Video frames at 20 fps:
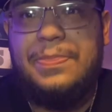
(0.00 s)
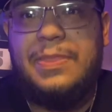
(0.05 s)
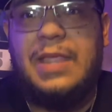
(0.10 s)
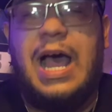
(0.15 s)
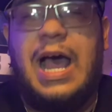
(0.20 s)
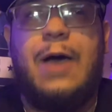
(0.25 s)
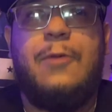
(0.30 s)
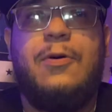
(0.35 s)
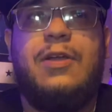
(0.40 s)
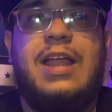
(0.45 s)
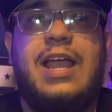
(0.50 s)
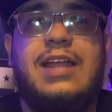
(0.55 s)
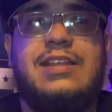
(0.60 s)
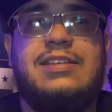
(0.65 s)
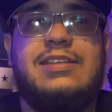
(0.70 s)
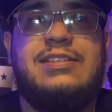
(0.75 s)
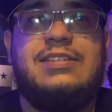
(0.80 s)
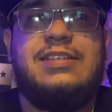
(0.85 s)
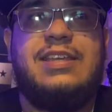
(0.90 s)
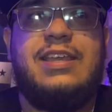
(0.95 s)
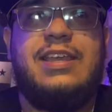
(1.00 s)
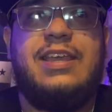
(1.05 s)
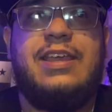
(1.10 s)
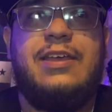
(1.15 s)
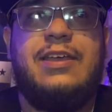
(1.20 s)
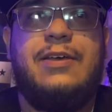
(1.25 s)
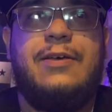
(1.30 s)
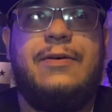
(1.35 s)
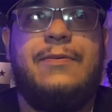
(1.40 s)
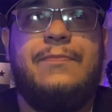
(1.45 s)
I would like to see
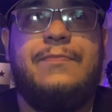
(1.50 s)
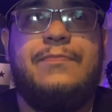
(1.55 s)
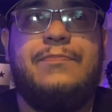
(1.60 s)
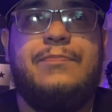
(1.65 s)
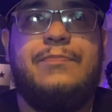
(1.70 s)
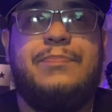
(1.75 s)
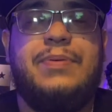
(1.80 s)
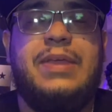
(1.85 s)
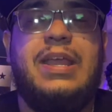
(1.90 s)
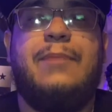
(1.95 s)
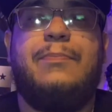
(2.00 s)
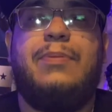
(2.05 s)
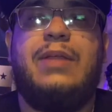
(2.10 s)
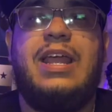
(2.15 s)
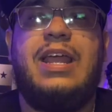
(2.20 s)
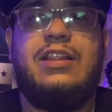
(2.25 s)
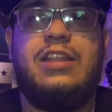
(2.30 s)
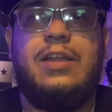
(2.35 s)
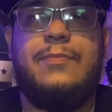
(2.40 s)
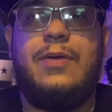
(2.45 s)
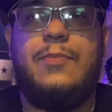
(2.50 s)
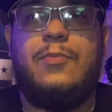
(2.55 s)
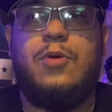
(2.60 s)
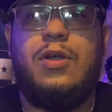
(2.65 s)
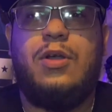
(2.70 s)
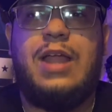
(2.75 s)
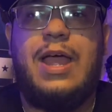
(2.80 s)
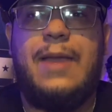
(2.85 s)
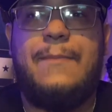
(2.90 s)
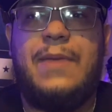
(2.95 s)
him play a little bit
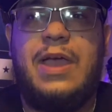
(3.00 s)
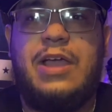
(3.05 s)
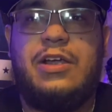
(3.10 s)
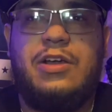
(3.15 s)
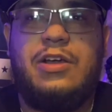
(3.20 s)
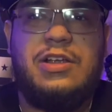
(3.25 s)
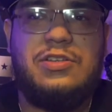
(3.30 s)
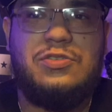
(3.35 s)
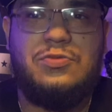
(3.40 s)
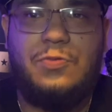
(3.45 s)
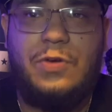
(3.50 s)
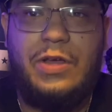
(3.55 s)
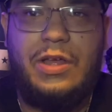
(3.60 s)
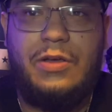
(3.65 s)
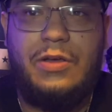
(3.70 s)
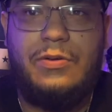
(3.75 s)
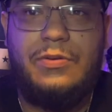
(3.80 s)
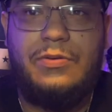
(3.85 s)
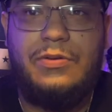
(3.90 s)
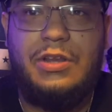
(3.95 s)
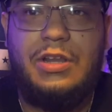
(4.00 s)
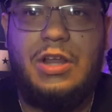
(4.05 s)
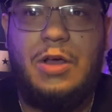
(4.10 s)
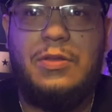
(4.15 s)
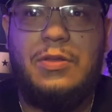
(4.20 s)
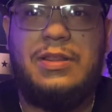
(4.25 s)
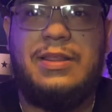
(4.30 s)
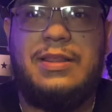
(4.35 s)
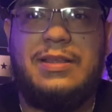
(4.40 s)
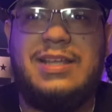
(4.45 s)
more linebacker as well, you
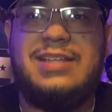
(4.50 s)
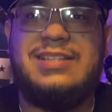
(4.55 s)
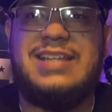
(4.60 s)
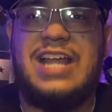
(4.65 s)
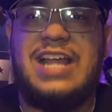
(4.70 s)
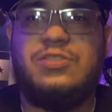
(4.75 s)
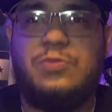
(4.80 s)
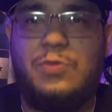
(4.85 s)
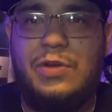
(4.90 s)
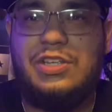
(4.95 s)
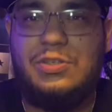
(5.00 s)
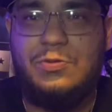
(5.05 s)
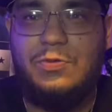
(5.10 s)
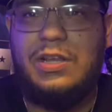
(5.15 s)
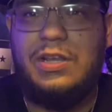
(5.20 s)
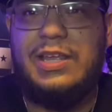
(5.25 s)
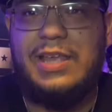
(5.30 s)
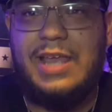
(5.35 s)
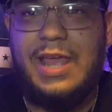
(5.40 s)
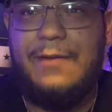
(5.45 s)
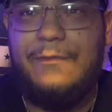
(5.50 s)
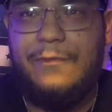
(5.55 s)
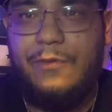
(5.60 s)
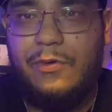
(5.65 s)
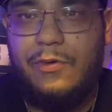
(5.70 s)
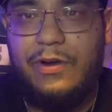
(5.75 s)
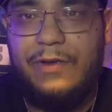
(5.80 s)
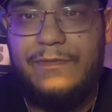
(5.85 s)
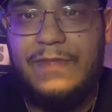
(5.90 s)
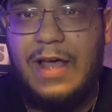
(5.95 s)
know, because that's what he's really came
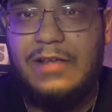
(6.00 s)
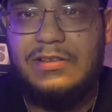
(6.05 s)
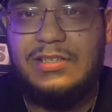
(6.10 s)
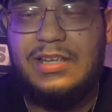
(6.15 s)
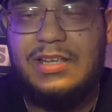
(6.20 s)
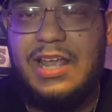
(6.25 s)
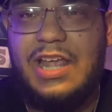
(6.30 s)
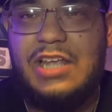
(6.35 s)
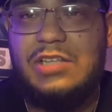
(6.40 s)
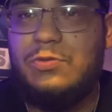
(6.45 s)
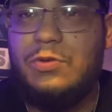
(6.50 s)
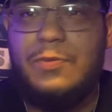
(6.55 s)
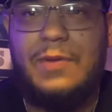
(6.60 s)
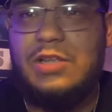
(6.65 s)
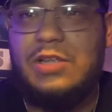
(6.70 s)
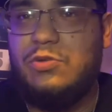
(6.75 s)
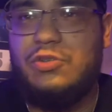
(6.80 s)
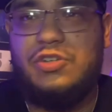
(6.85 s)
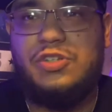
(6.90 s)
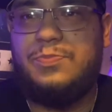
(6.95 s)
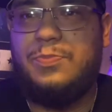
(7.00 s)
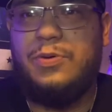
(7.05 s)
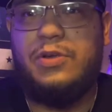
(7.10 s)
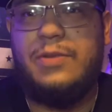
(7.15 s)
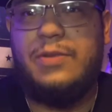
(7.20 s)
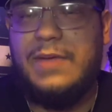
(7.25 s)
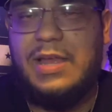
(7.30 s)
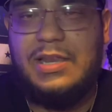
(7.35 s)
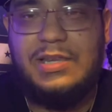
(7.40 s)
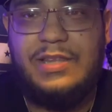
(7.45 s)
for. If that was the case, we might as well just put
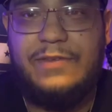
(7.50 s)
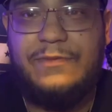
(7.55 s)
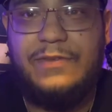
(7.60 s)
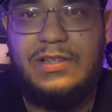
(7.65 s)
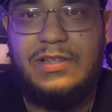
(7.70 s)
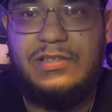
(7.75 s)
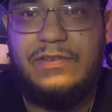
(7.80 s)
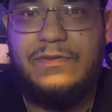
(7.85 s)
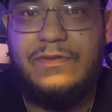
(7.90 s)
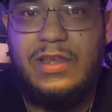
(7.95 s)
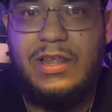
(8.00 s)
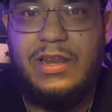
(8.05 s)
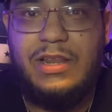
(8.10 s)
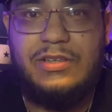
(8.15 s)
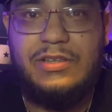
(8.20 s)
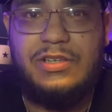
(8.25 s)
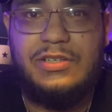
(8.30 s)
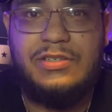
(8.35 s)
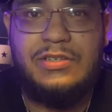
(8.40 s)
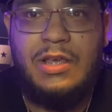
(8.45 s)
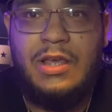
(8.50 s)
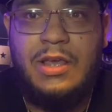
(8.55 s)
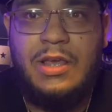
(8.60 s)
him at defensive end and just